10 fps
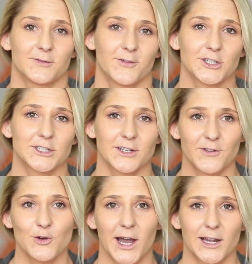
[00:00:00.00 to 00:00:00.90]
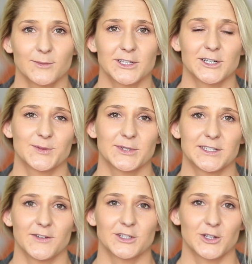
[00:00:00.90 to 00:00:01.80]
First, a few items that are
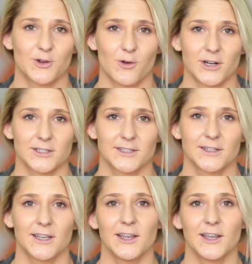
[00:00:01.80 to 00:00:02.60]
specific to the course.